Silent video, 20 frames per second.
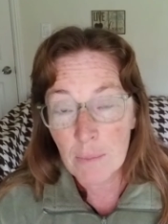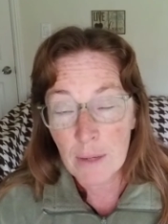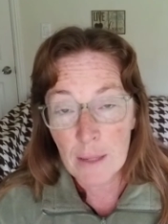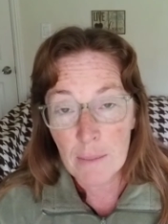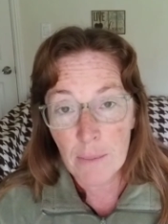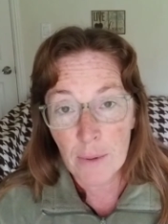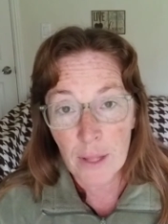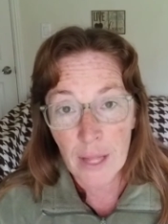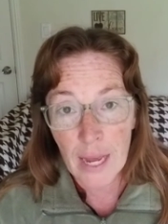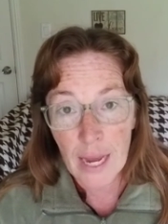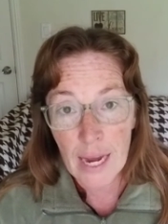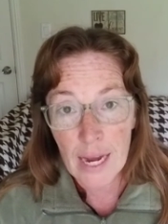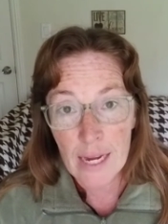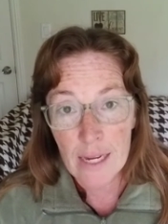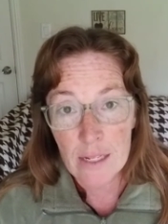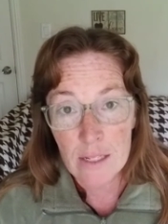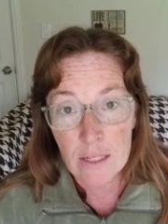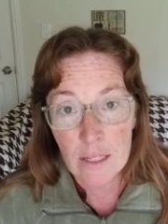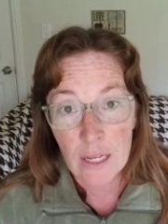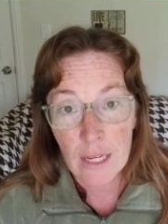people
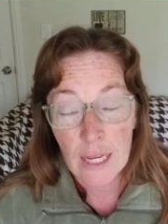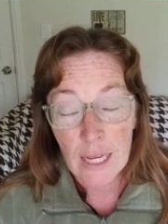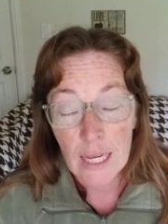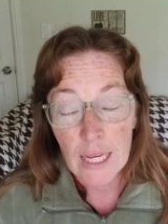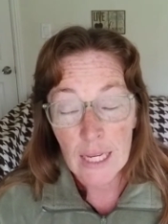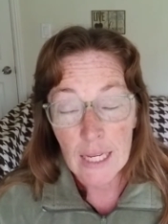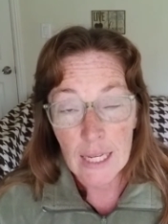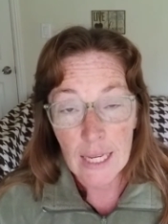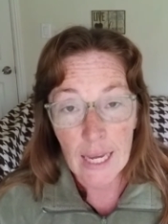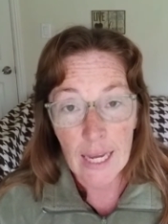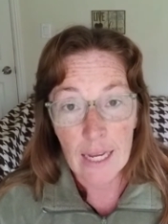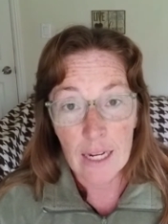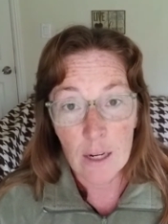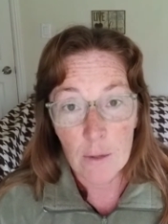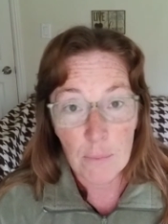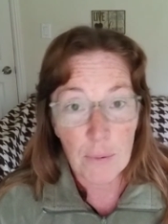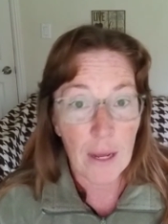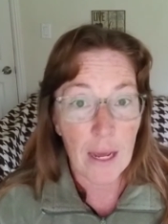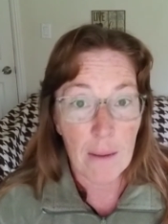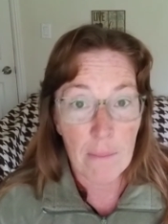ask. Can
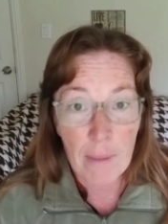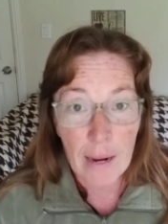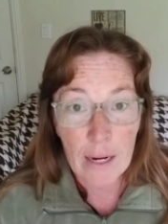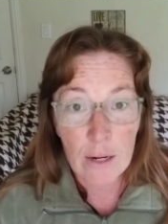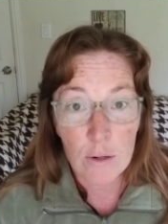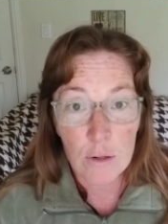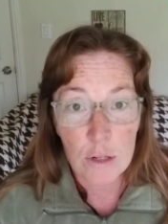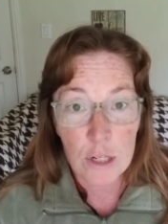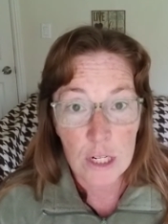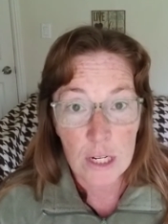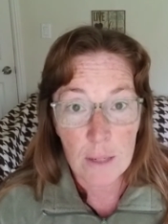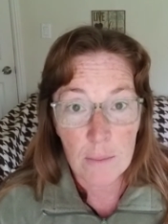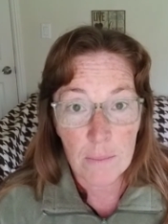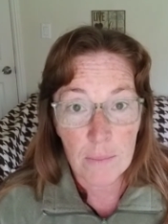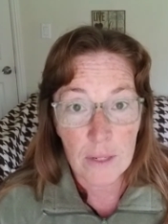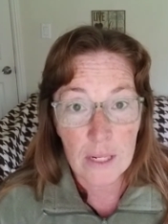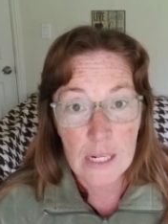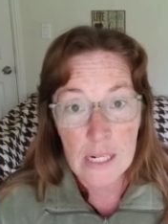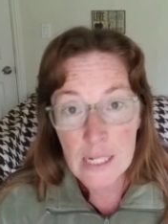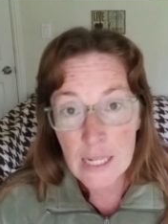a pet
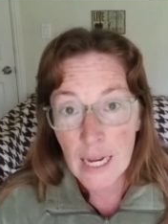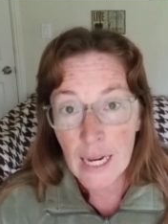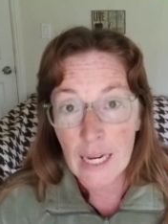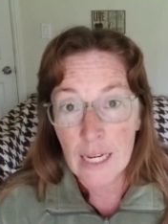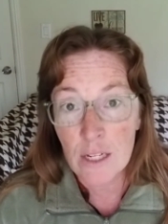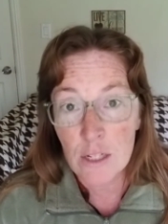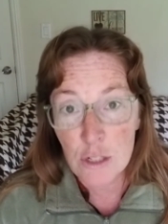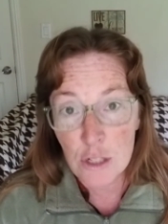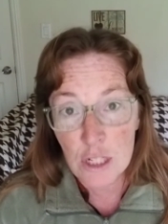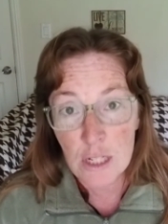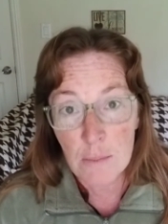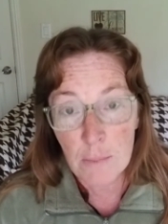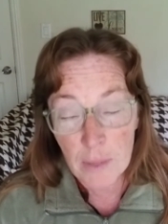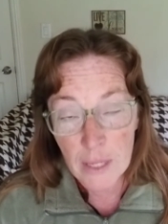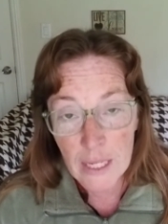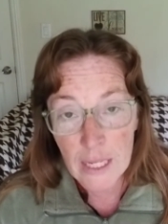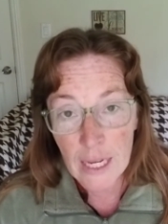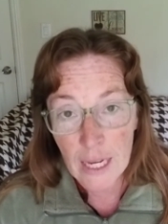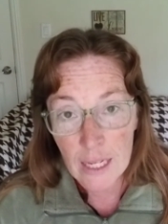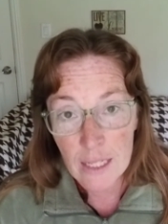microchip contain
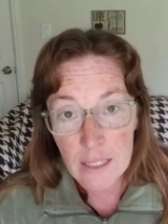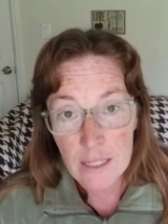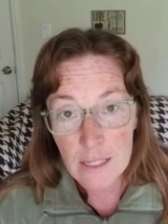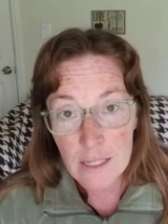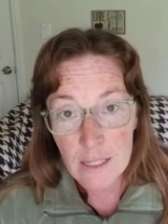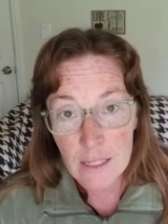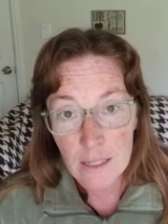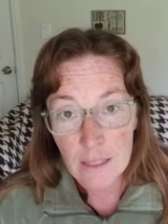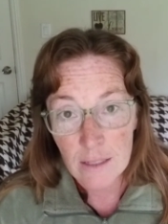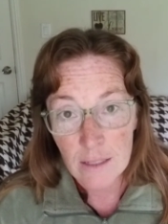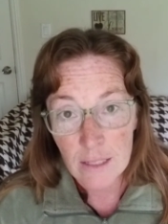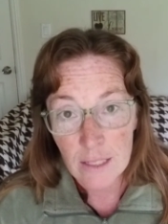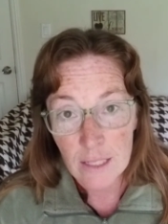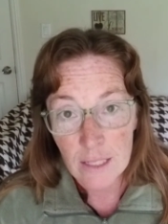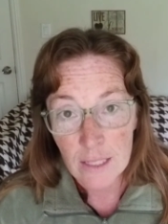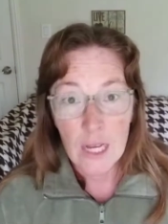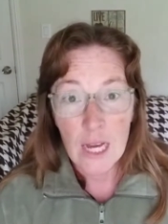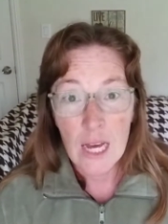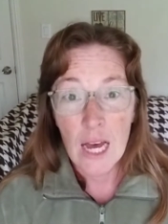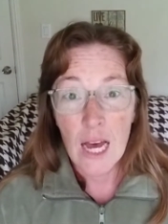GPS?
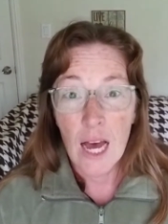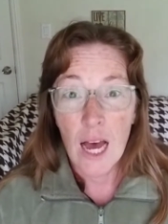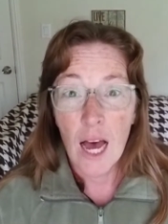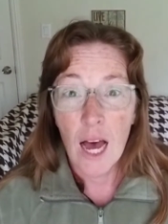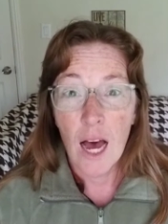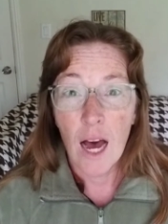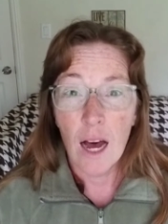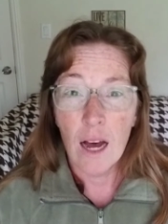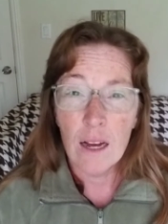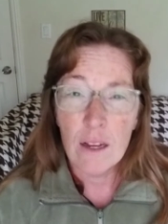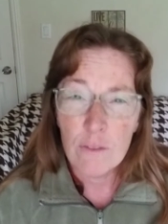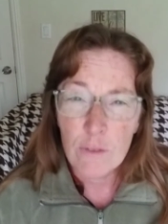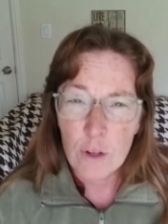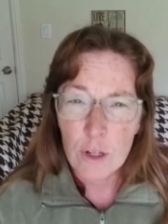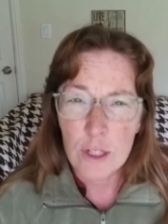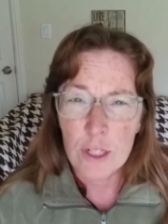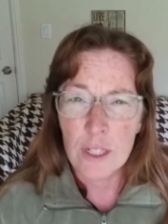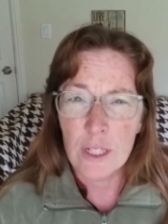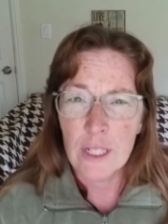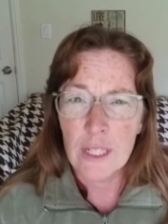
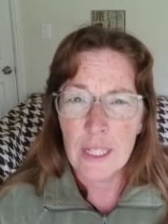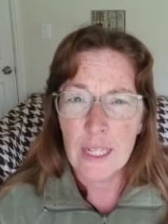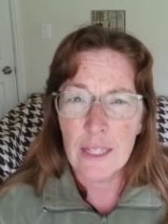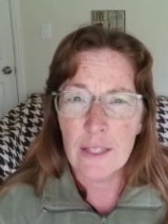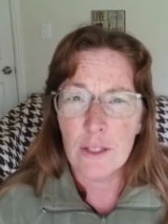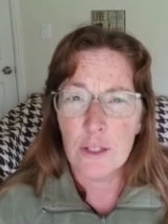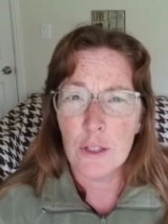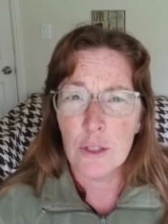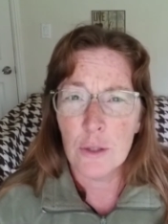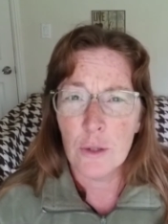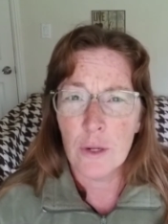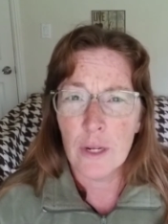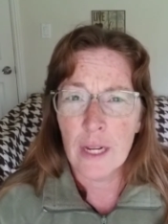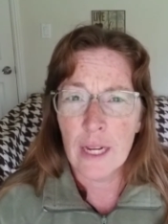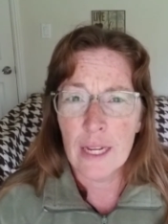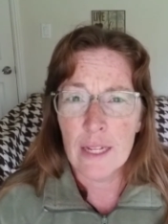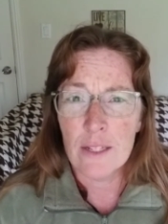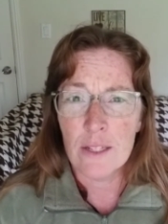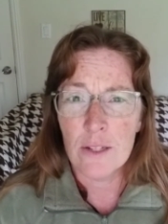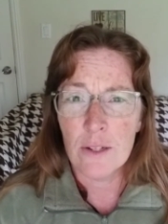Unfortunately, the short
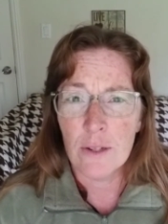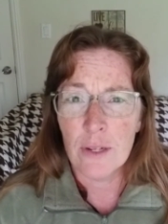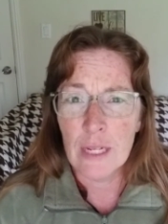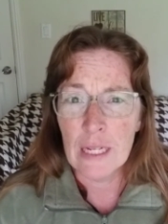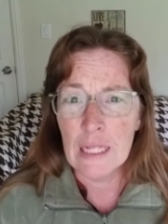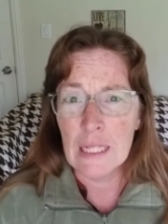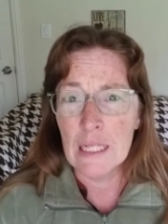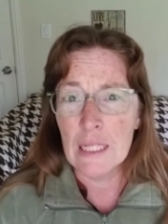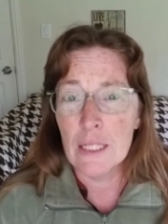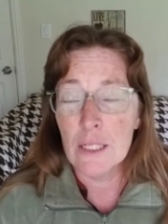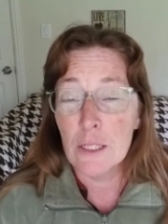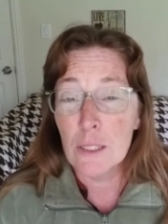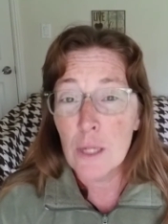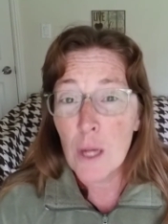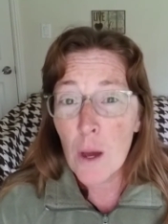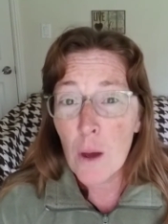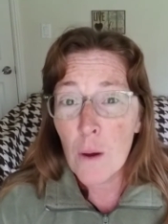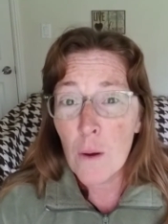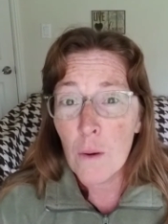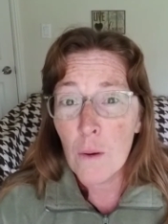answer is
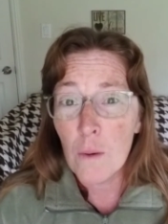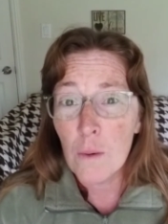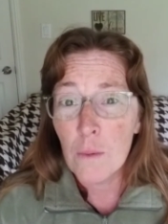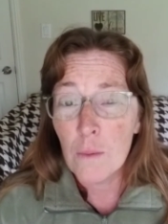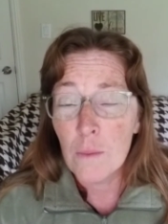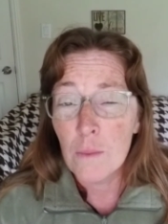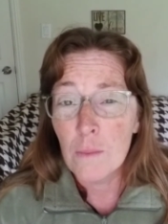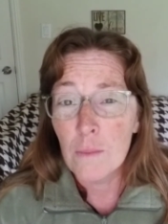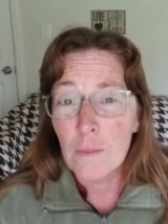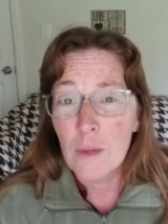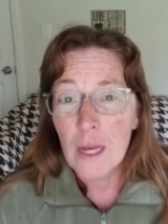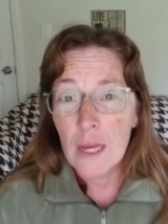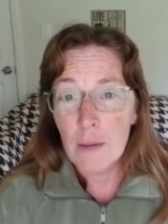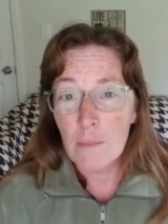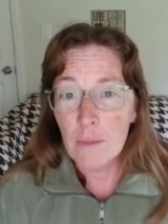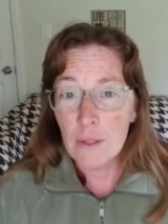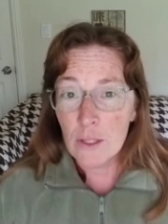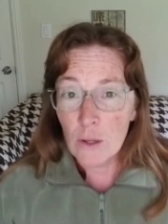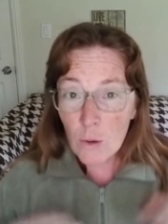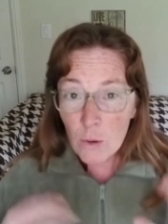no.
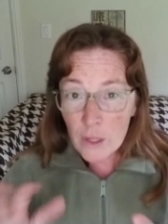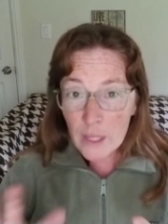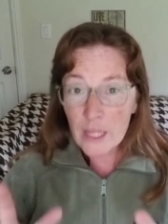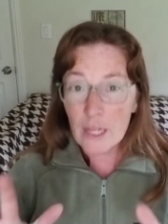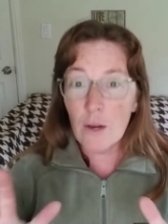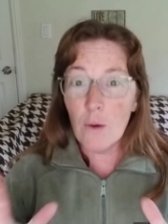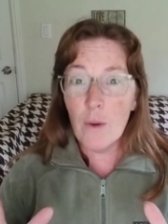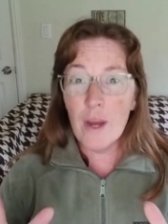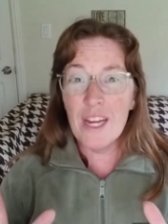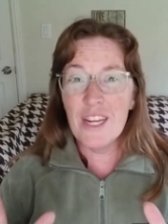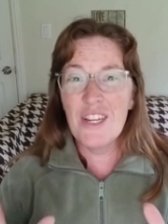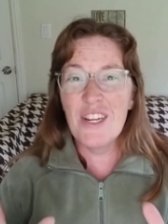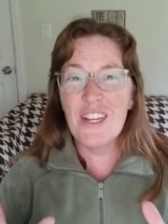But don't click away